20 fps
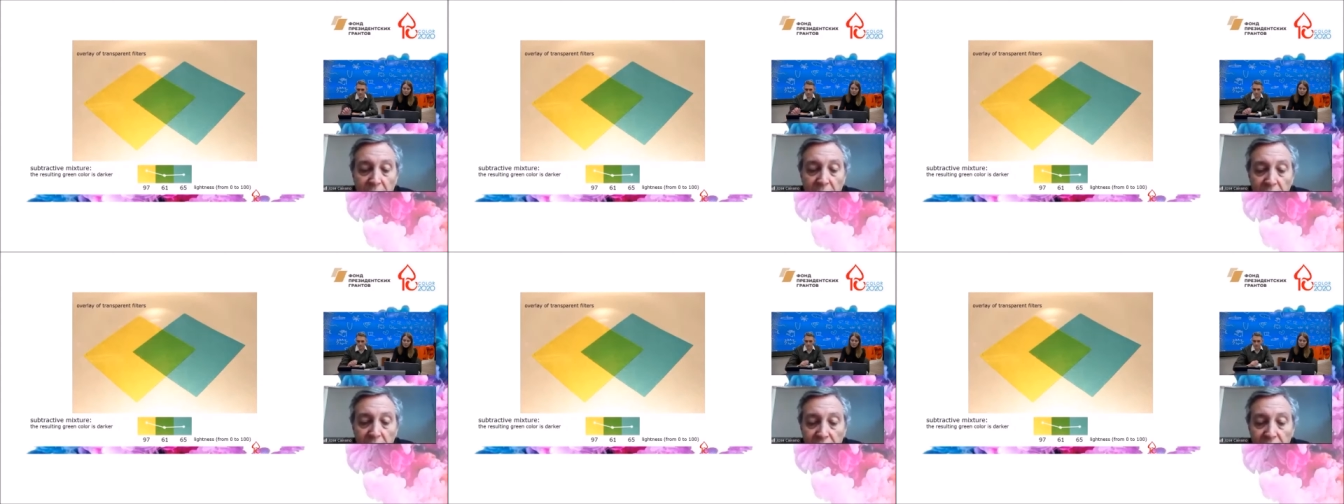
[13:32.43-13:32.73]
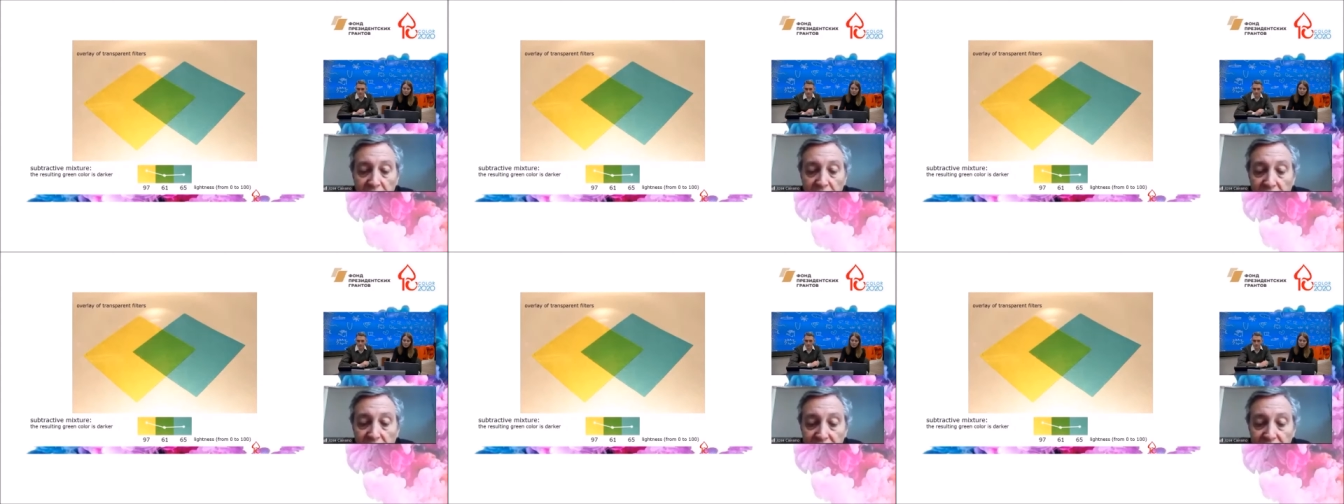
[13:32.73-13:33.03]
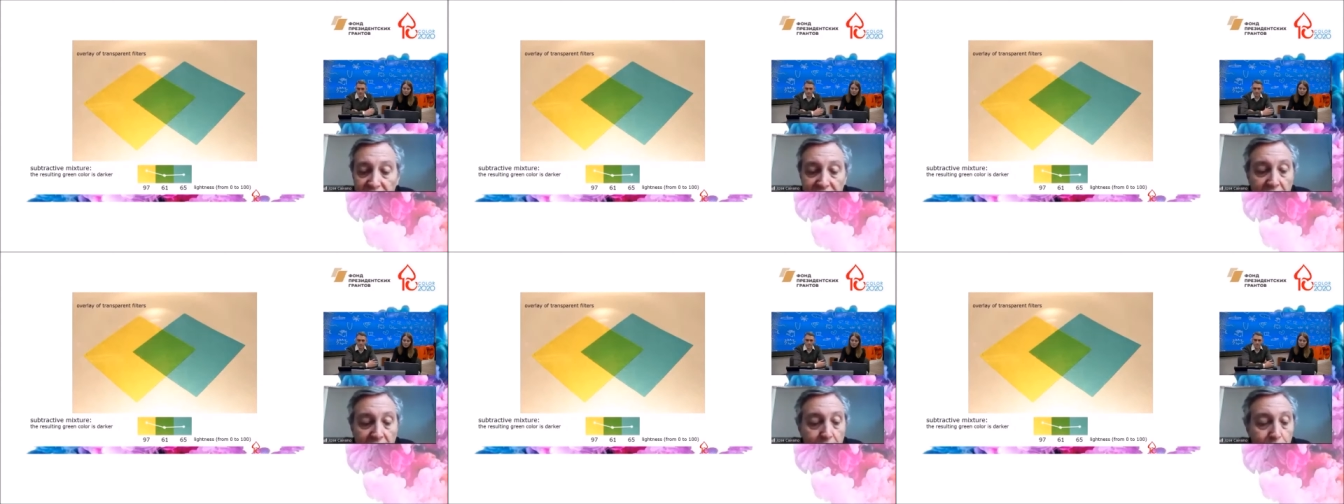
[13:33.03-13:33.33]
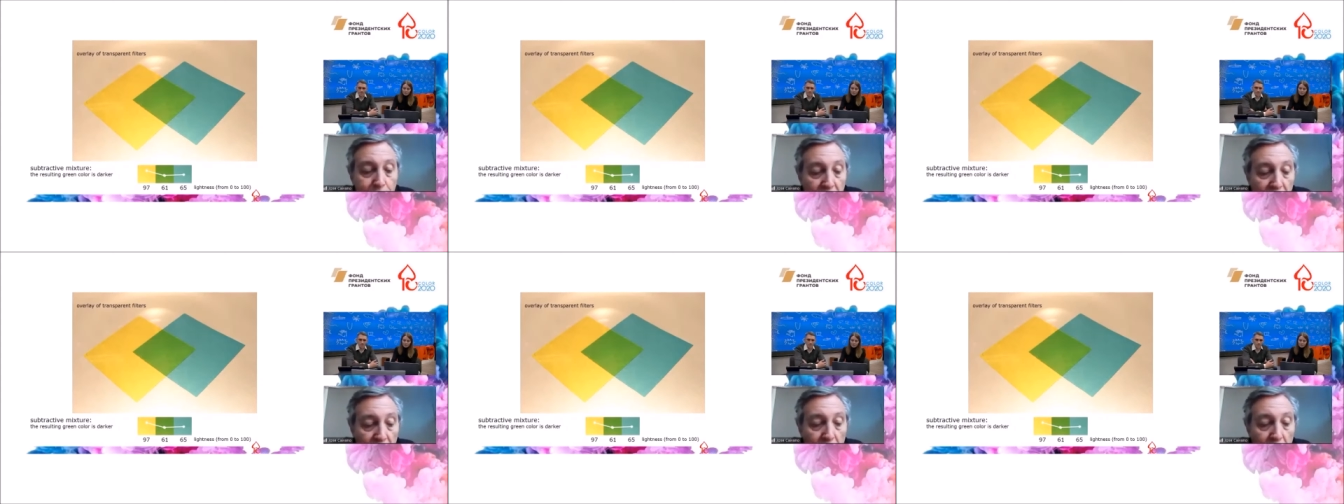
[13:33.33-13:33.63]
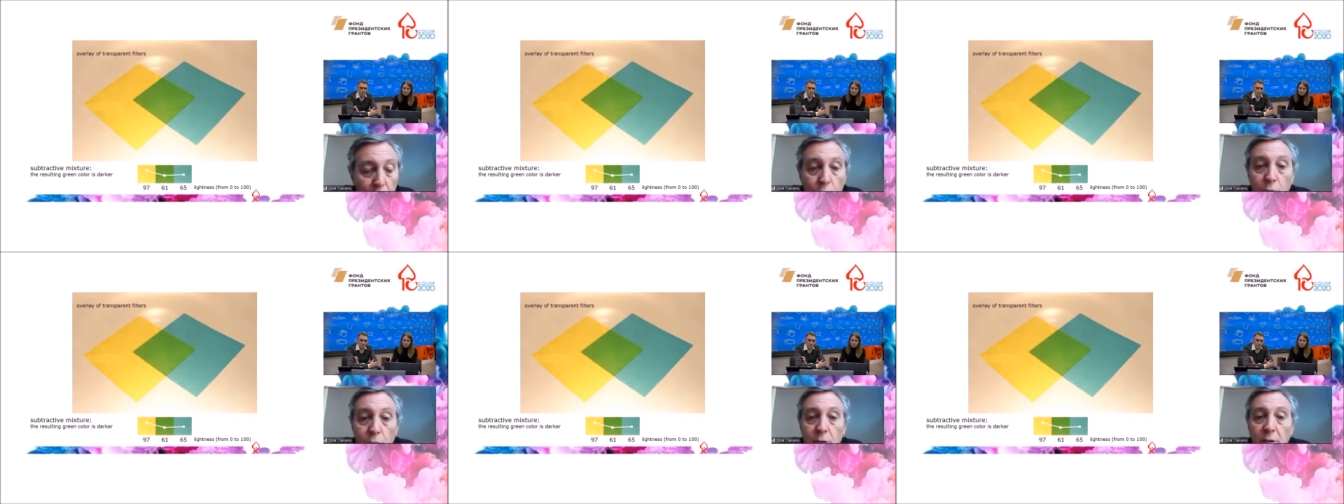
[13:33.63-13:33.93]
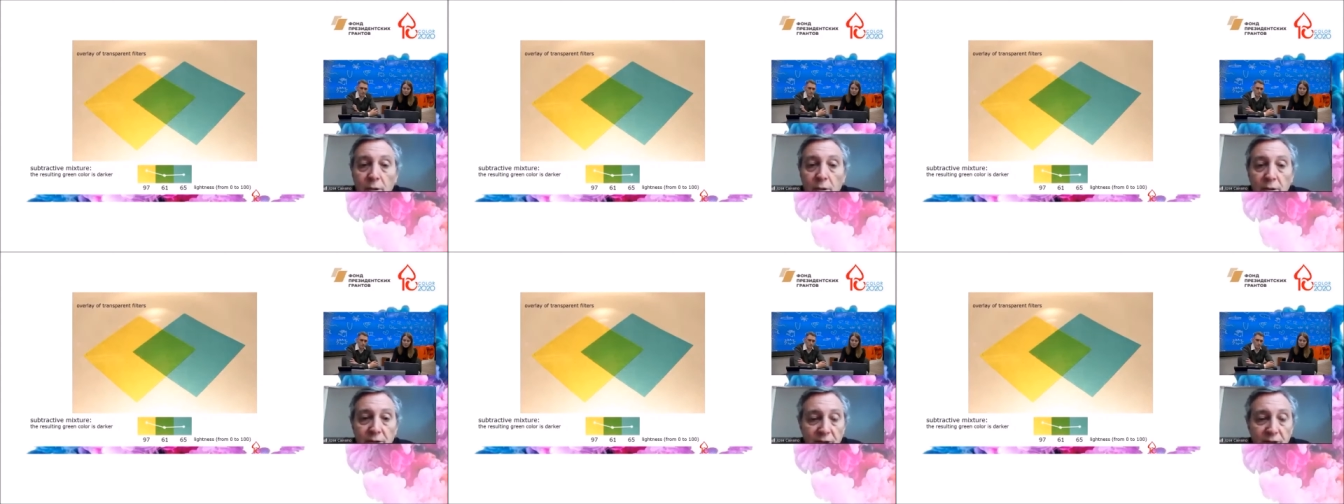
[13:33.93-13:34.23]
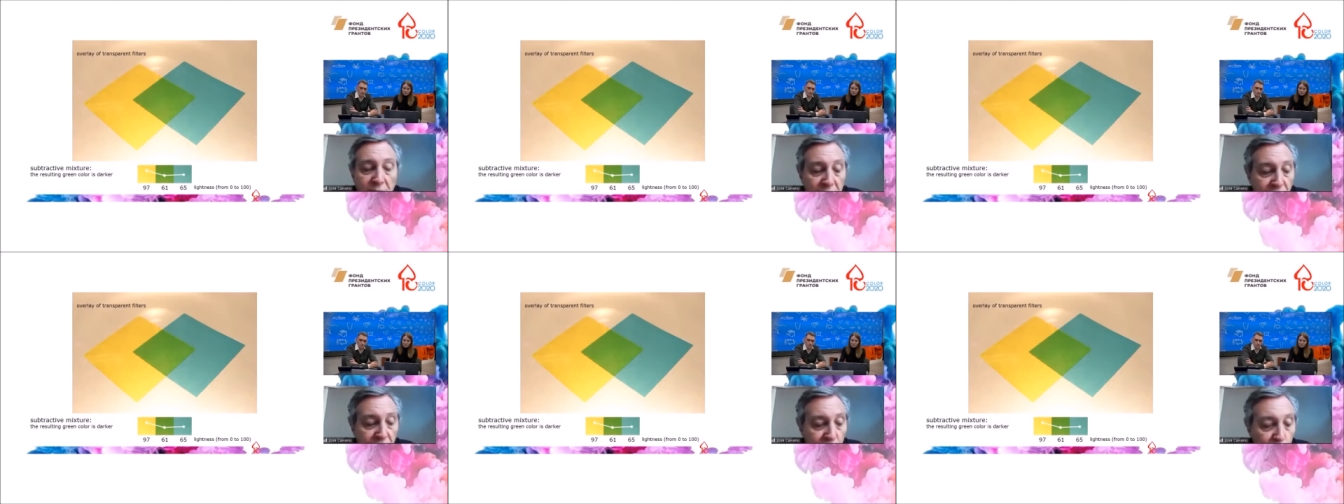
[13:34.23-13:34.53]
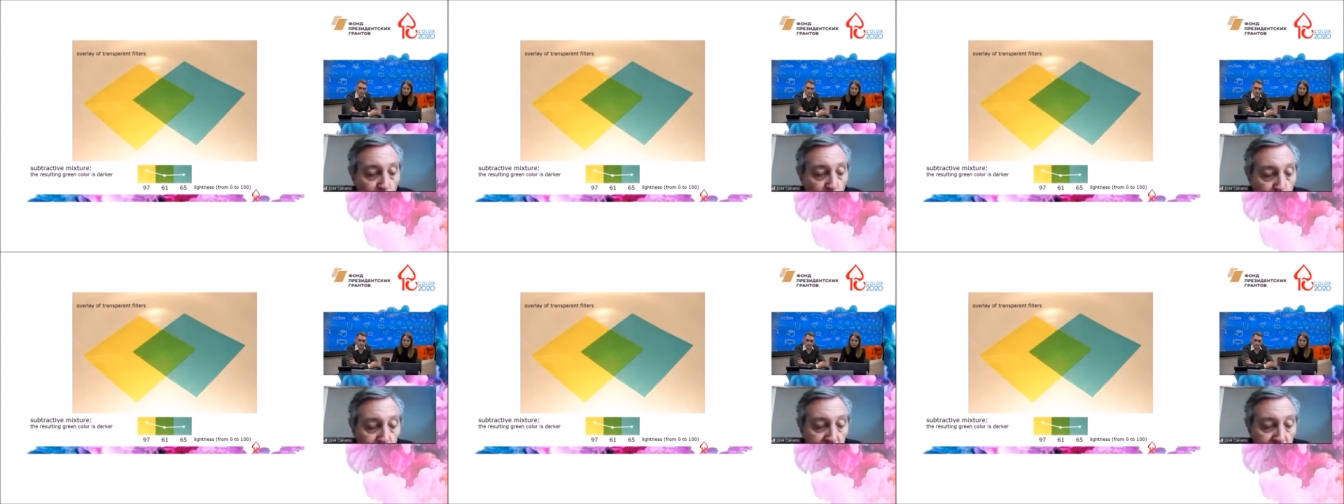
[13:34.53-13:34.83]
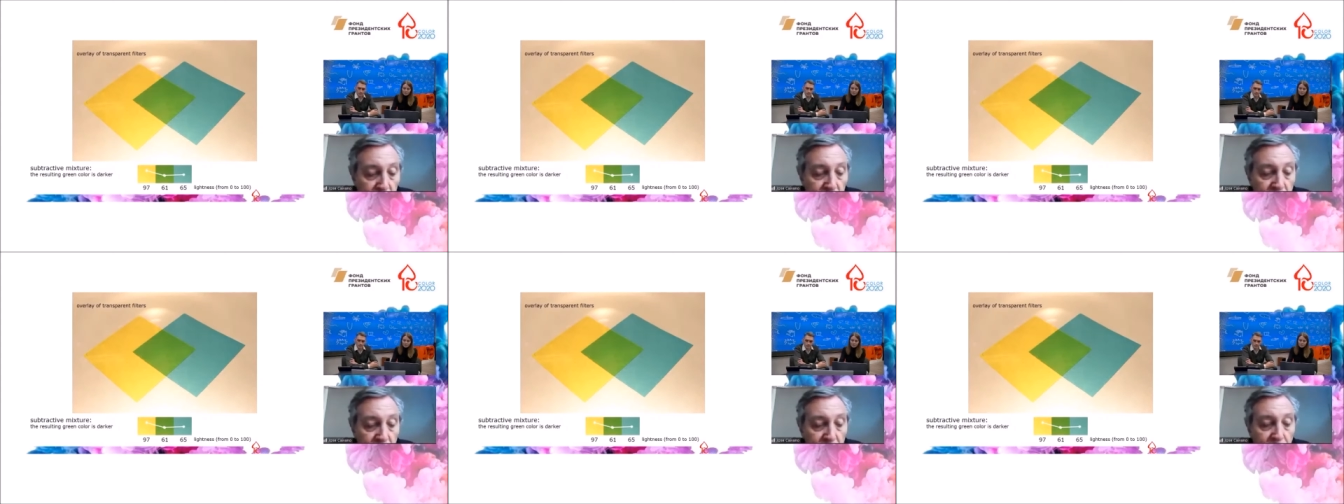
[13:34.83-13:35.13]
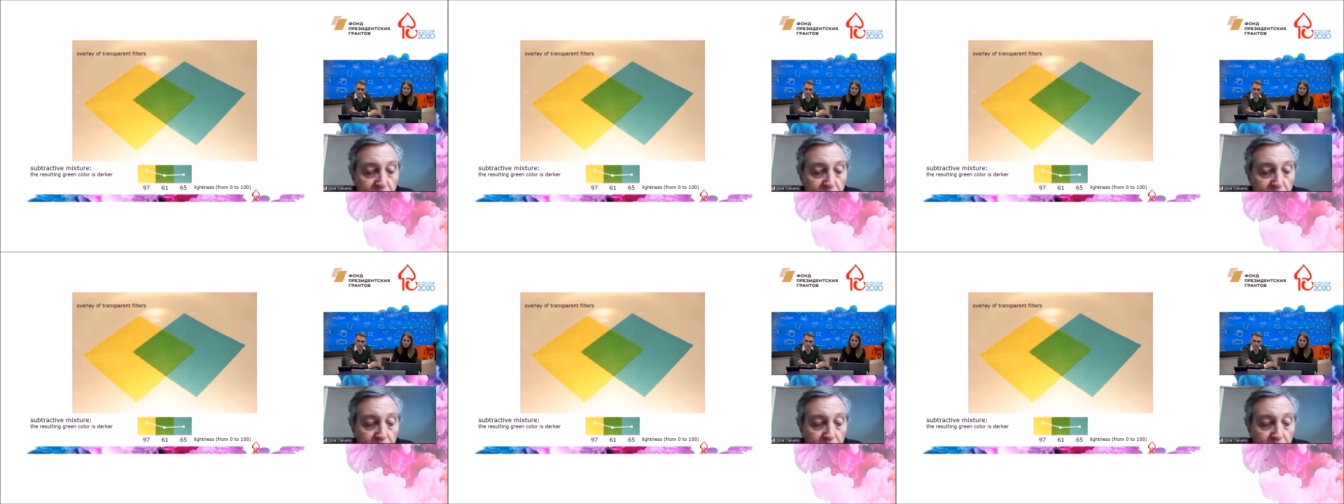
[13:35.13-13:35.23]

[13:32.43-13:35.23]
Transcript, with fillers: they are somehow translucent,